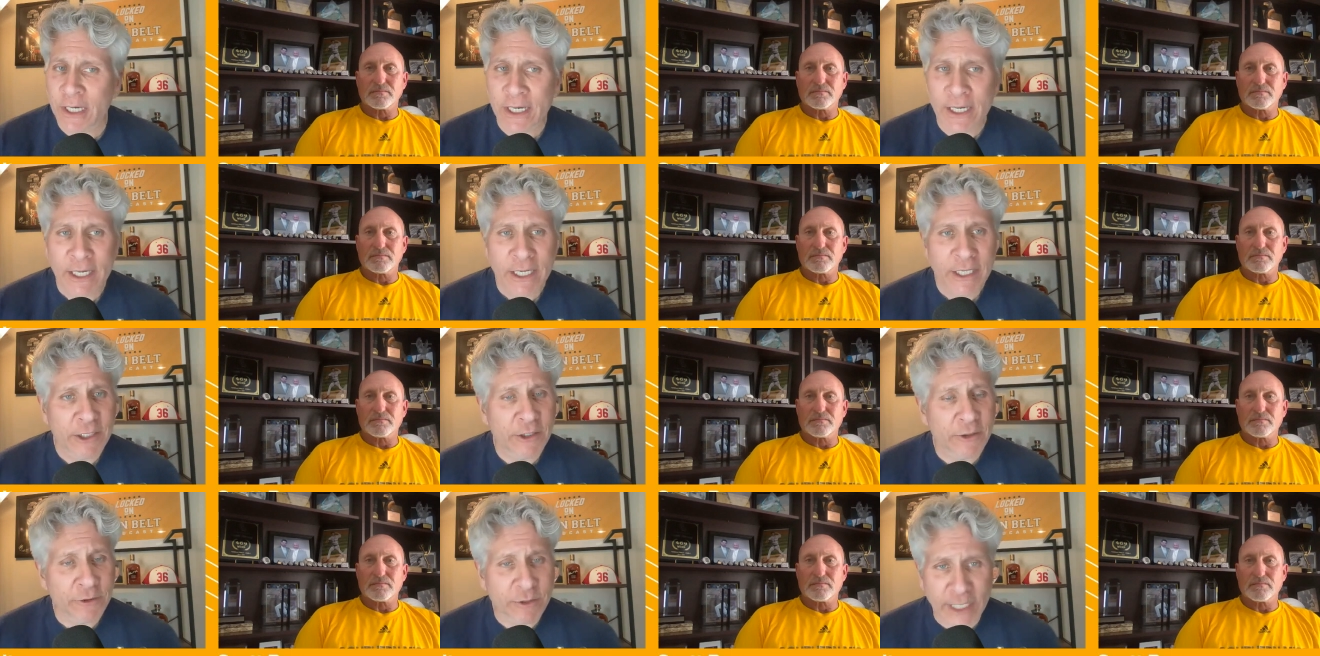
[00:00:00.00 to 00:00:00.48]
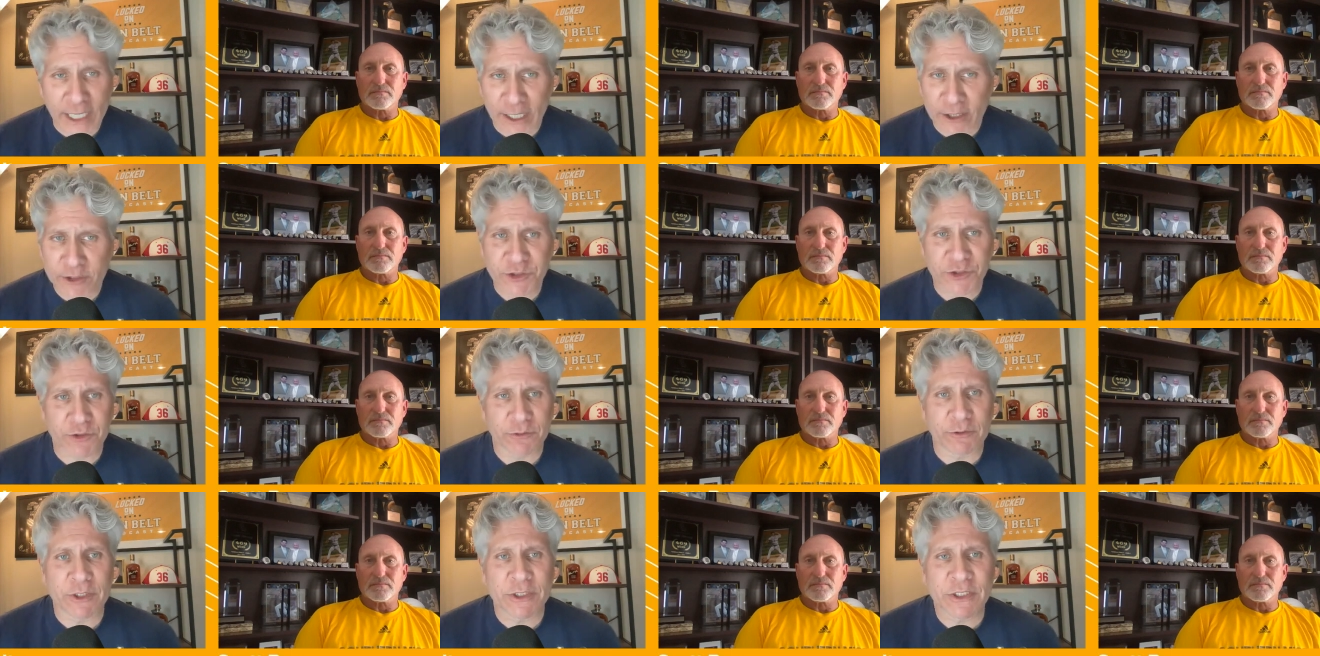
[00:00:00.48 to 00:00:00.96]
Speaker 1: You announced
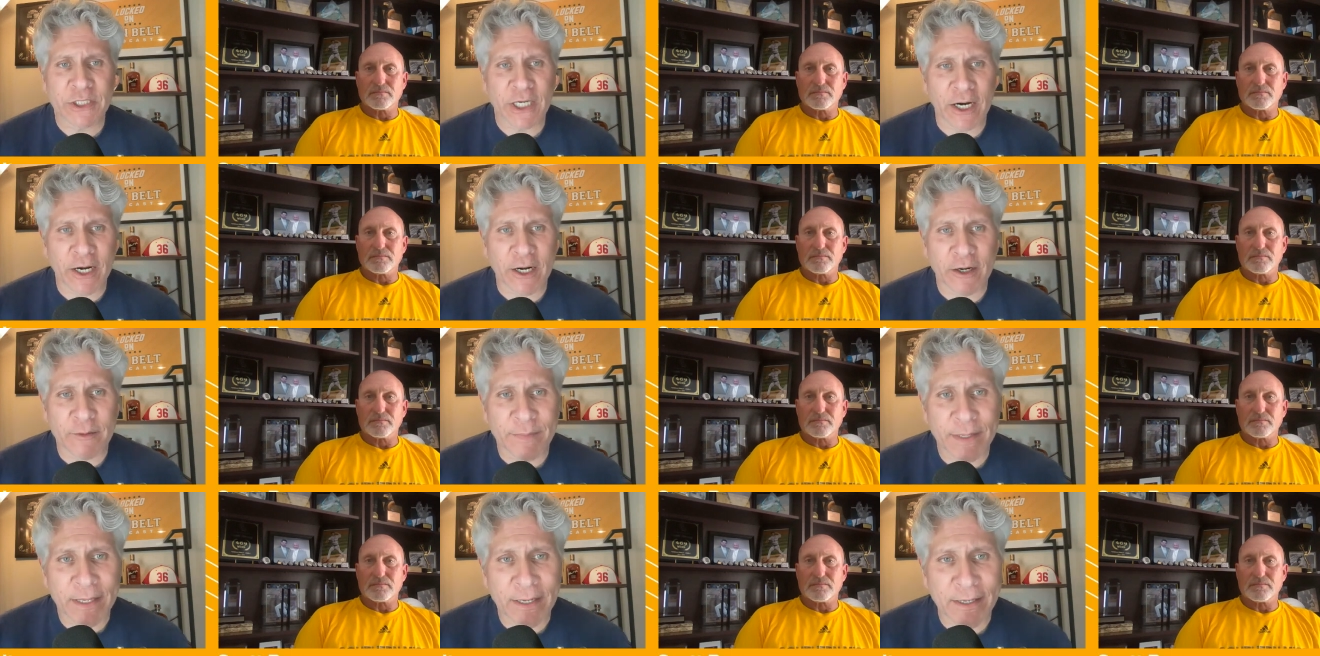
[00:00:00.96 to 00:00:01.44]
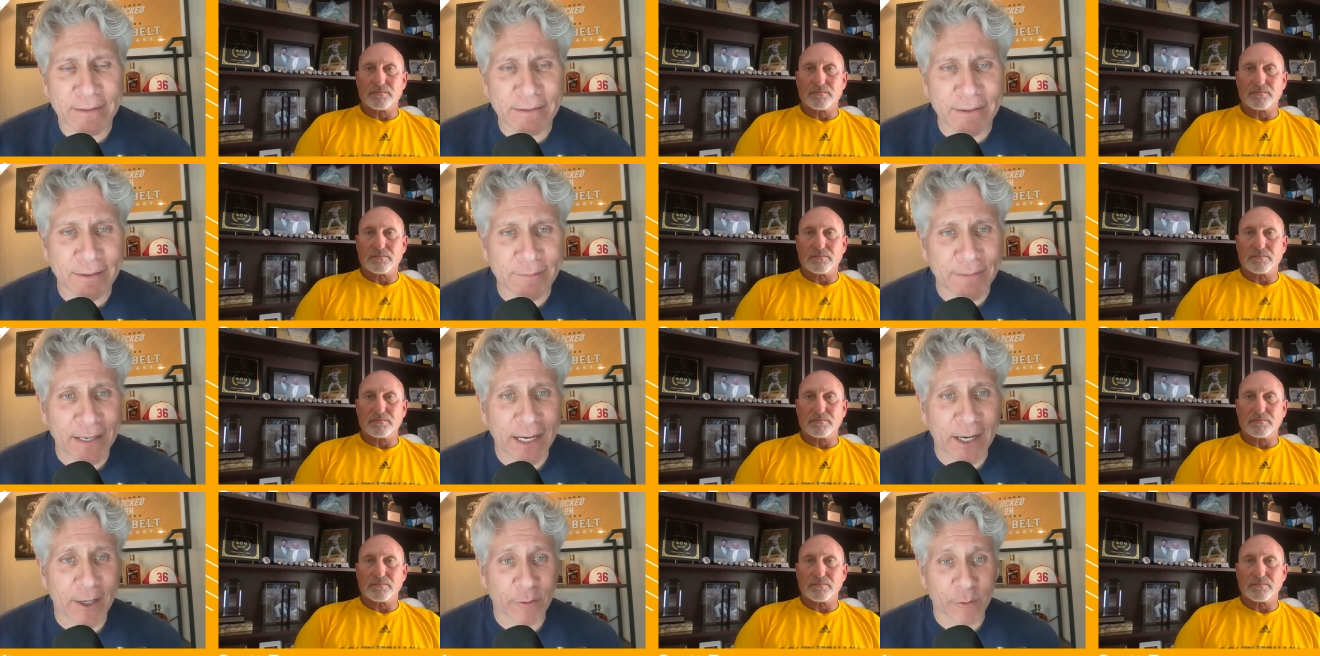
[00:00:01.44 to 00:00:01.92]
your retirement
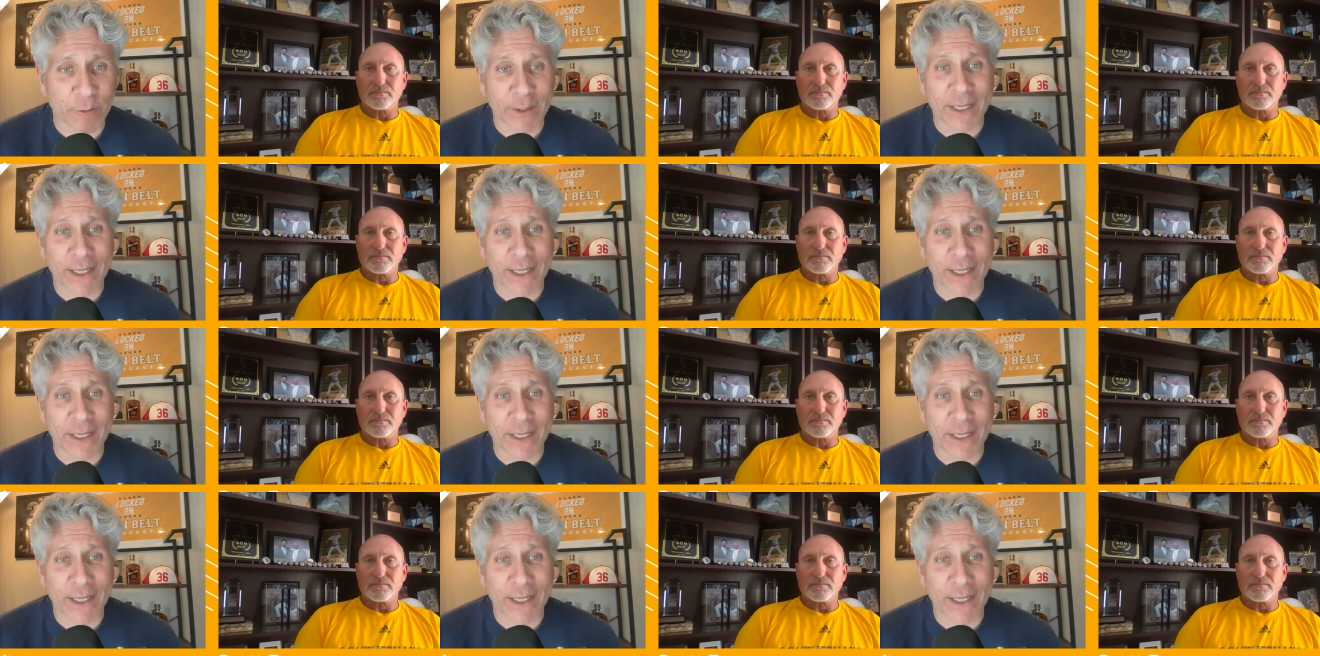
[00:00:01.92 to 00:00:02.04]
about a week,